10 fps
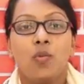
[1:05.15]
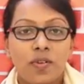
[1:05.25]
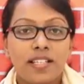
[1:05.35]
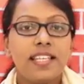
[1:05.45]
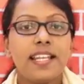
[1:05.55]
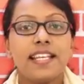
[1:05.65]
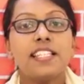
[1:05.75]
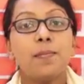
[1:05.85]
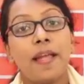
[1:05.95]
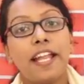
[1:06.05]
Weather
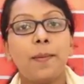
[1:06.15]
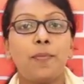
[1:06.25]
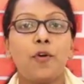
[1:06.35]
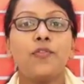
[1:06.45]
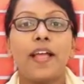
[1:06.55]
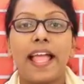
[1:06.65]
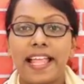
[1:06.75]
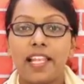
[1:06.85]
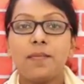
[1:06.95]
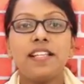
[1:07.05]
is made up of
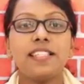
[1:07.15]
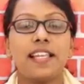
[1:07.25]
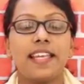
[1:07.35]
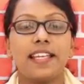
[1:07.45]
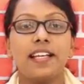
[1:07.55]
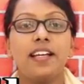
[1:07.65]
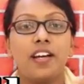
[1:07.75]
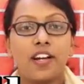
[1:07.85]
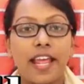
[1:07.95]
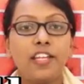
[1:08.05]
elements like
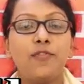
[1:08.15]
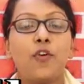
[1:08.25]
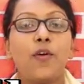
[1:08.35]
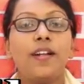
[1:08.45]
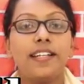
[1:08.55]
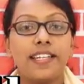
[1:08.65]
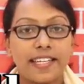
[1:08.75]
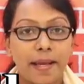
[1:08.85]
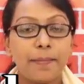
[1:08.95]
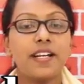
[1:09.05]
rainfall,
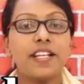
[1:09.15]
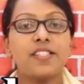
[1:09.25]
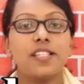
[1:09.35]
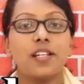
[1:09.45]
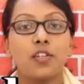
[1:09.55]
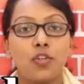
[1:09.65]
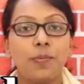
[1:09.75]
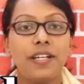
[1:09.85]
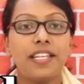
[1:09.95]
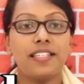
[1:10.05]
temperature,
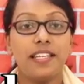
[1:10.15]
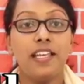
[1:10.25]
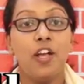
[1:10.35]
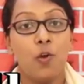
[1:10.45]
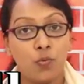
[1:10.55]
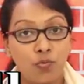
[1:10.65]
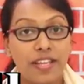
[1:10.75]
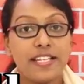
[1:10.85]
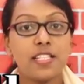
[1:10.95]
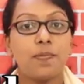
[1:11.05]
humidity,
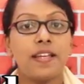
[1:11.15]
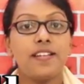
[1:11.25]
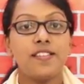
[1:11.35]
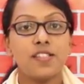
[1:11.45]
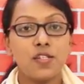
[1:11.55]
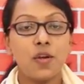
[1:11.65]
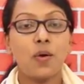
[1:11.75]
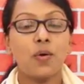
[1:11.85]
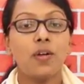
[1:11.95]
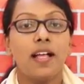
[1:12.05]
wind speed,
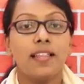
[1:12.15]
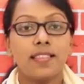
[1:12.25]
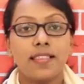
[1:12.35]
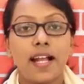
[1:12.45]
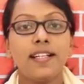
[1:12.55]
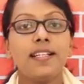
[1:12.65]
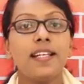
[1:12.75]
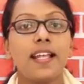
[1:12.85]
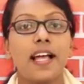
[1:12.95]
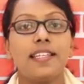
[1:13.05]
snow, thunder
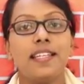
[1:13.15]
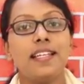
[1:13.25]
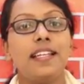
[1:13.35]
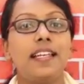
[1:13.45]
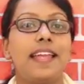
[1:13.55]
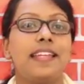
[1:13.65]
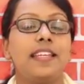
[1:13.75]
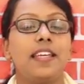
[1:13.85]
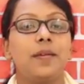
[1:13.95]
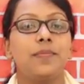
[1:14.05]
and
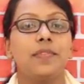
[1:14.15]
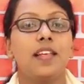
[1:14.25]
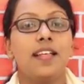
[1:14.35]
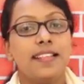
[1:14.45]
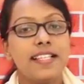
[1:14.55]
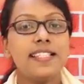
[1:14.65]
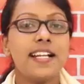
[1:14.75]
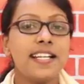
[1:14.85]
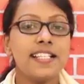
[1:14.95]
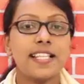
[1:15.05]
lightning. The
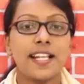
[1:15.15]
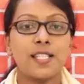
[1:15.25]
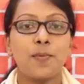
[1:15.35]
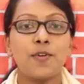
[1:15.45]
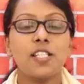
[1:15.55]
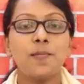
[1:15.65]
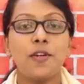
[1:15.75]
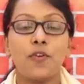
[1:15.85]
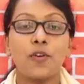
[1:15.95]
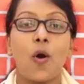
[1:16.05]
sun is
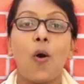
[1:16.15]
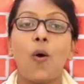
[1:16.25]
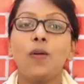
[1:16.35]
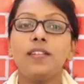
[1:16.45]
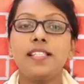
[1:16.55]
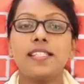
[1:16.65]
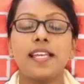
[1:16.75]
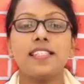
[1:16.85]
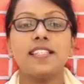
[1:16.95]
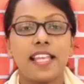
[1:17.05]
responsible for all the
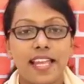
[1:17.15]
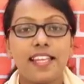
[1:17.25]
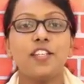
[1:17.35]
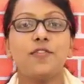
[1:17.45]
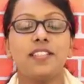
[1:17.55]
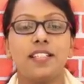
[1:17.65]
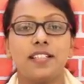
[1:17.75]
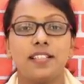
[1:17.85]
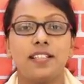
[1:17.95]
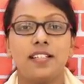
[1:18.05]
changes in the weather.